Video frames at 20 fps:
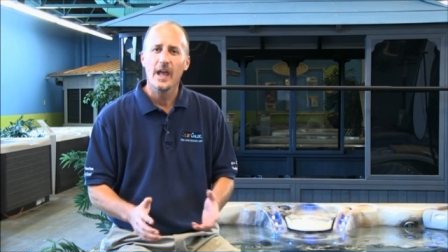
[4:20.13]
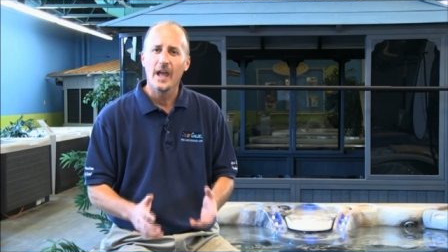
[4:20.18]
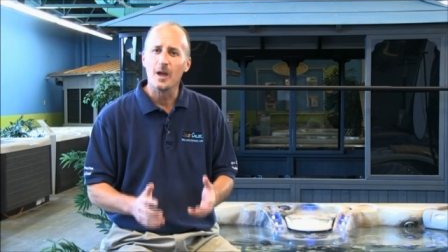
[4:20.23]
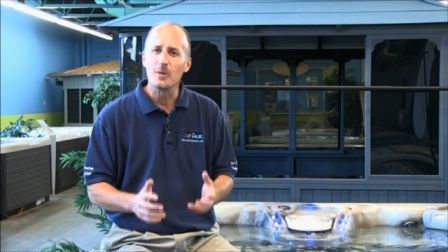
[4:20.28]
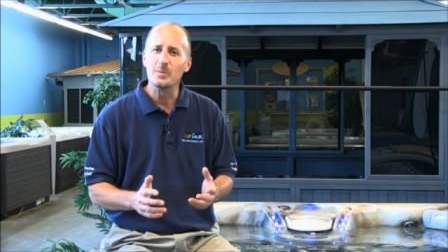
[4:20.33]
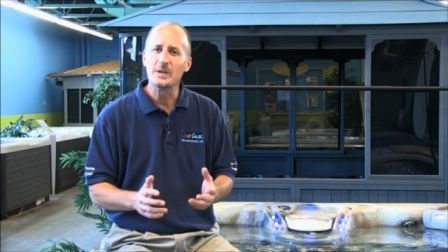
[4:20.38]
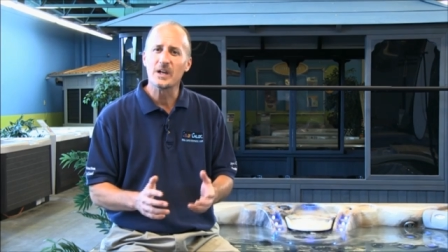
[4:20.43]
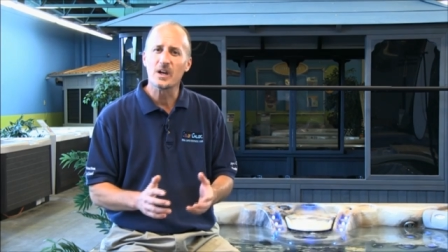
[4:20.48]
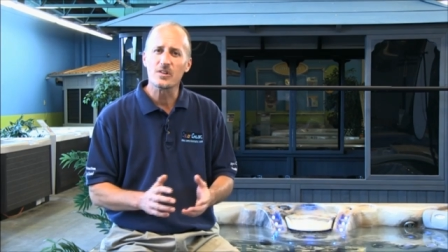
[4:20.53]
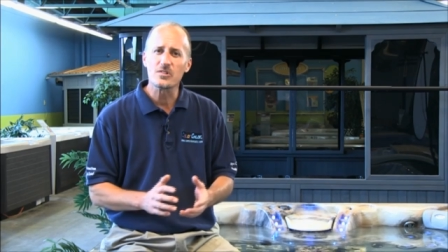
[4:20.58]

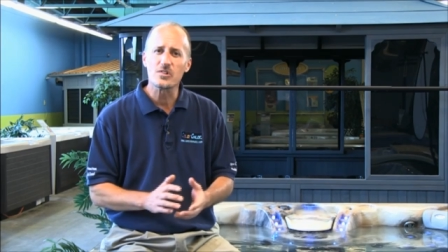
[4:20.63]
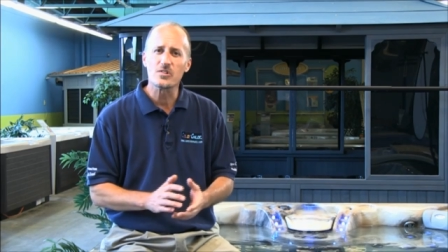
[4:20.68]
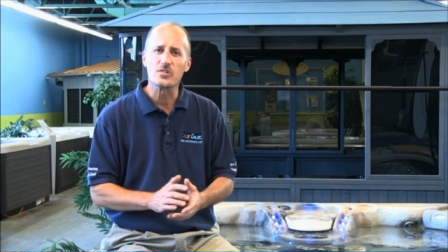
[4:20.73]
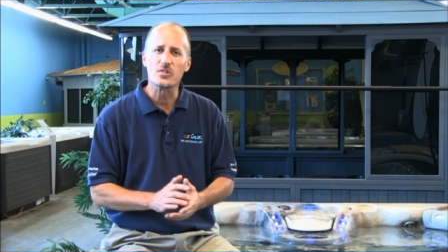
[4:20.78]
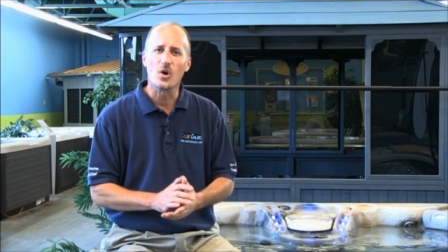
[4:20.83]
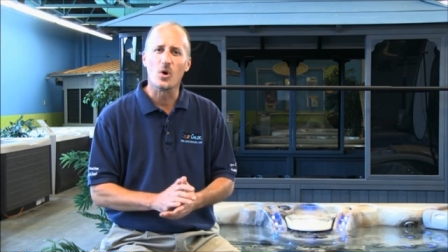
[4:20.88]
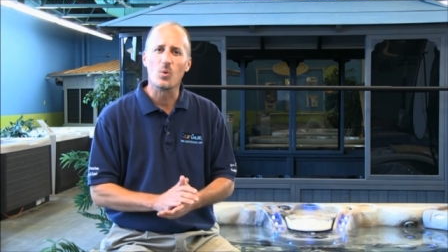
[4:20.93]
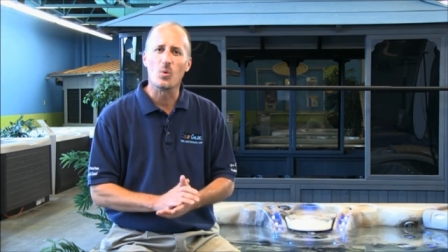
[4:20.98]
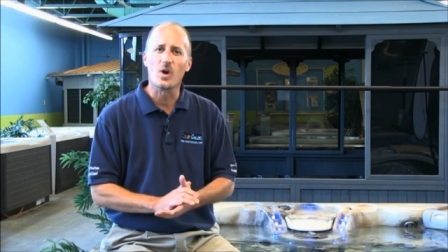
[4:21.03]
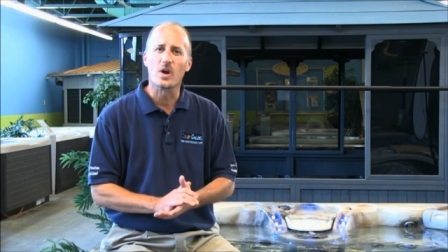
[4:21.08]
And because a
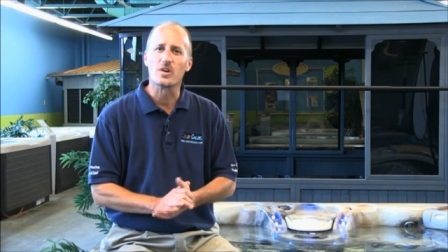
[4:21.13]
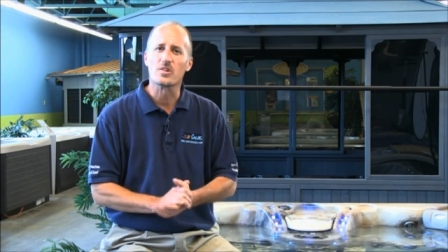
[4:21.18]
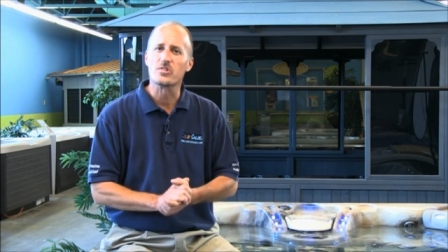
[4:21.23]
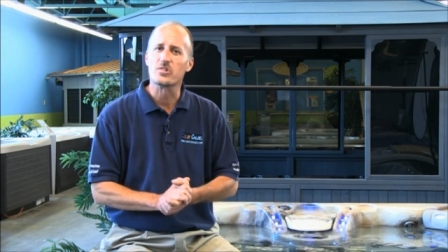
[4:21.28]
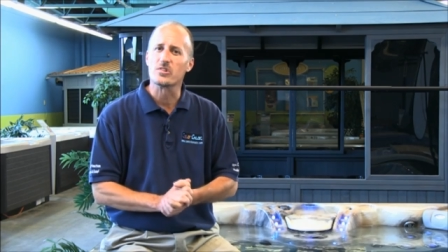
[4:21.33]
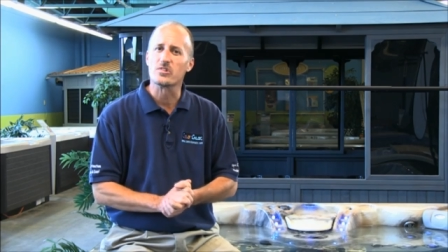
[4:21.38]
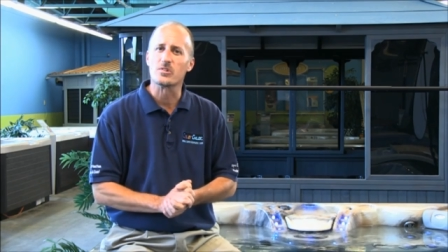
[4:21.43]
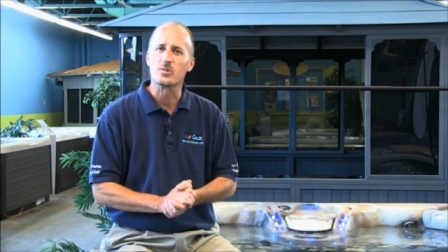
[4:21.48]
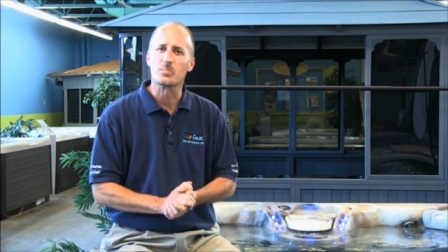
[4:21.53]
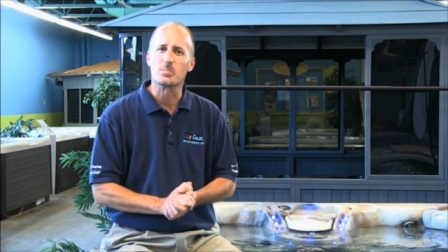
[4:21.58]
saltwater
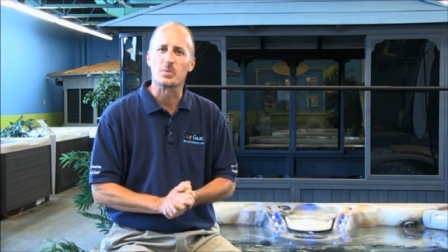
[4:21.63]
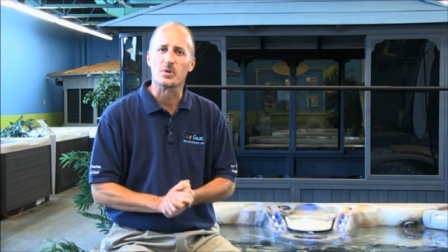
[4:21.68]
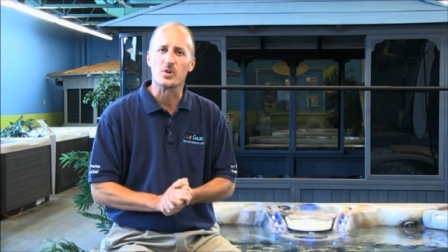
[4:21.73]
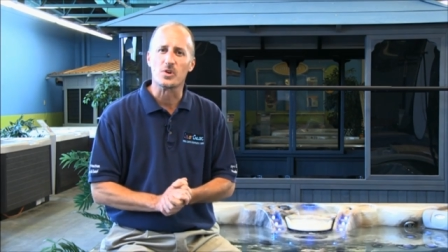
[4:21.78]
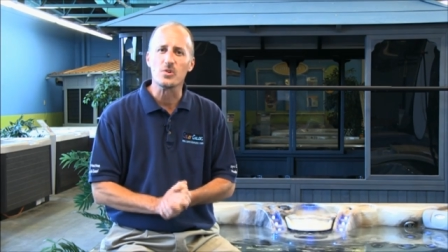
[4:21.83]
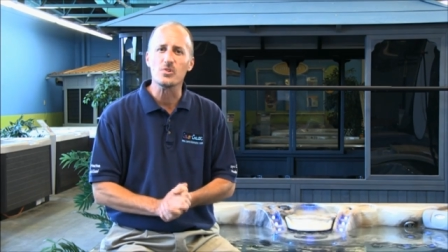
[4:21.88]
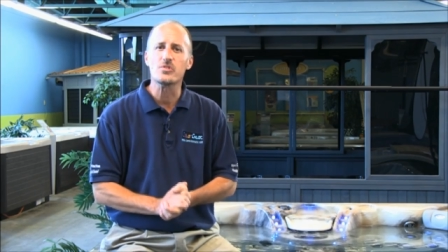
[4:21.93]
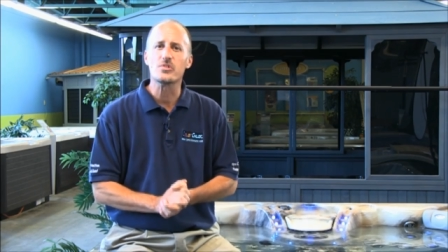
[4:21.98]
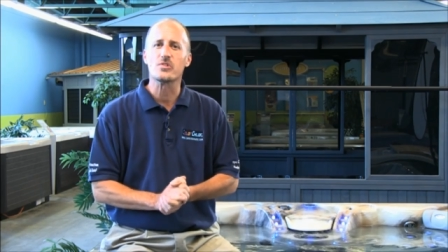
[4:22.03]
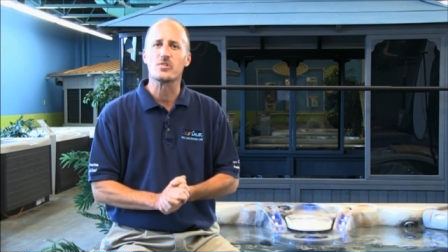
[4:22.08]
system
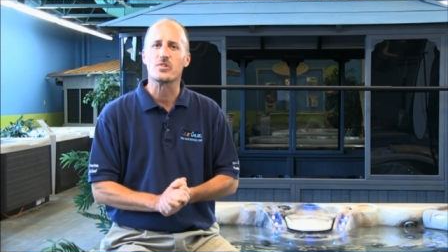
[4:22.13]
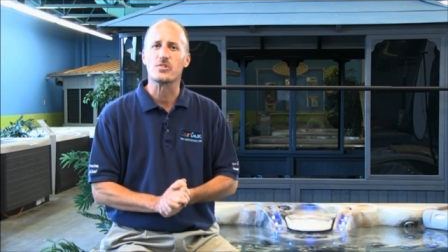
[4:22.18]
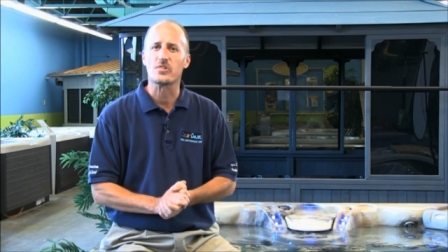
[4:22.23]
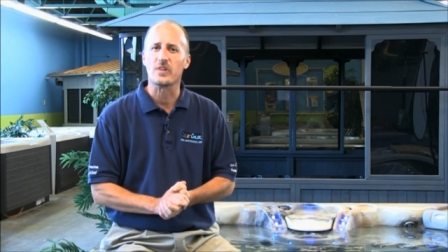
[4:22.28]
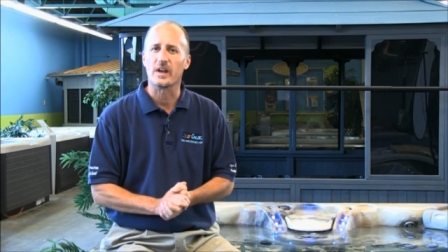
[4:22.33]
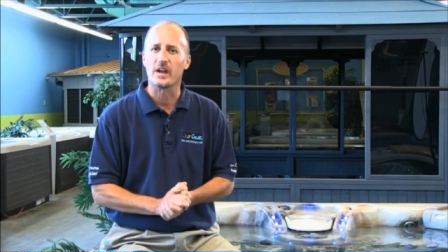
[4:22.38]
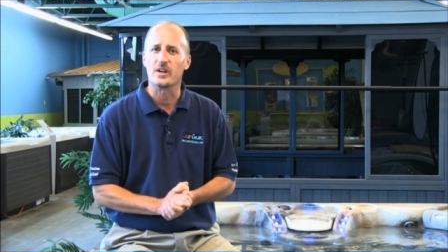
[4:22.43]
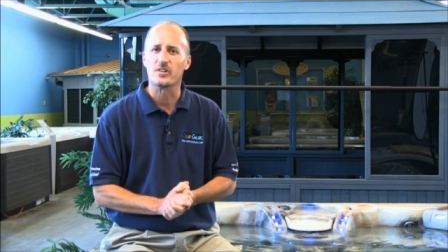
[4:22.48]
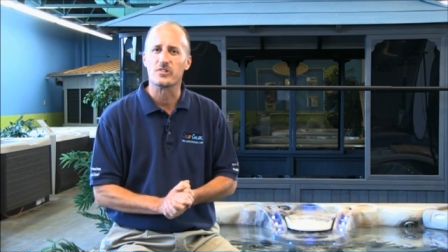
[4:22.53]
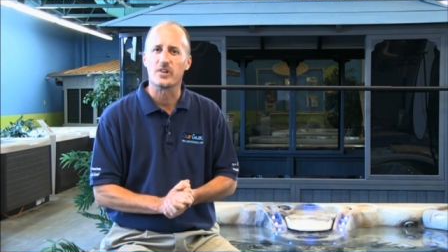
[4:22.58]
produces the
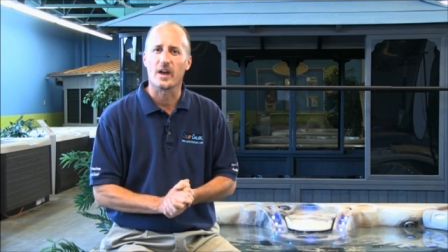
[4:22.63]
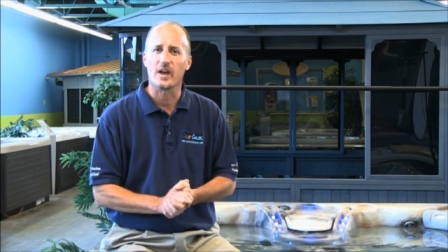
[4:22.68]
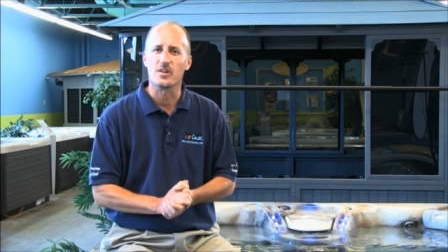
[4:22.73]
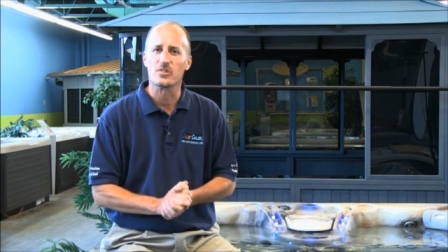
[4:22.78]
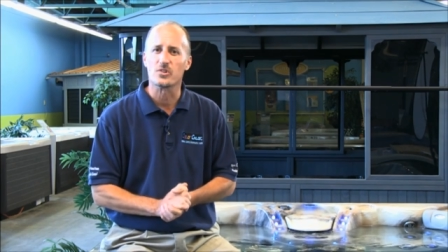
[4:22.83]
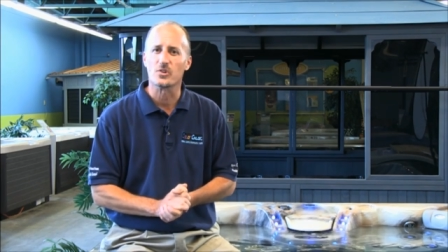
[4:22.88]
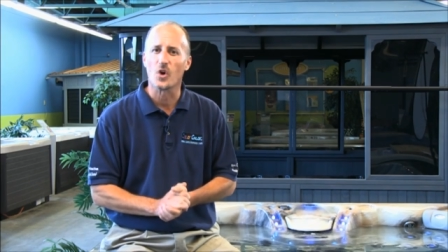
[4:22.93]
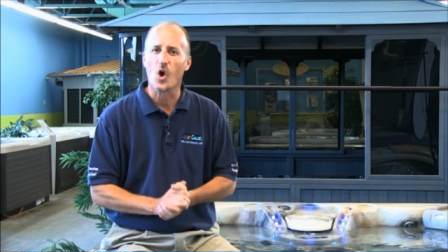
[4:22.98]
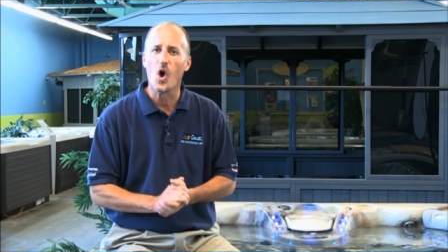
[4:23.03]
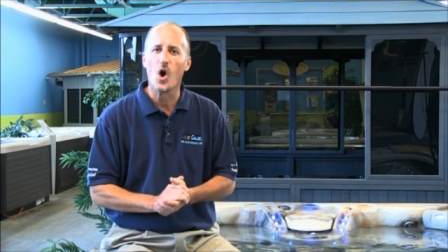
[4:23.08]
sanitizer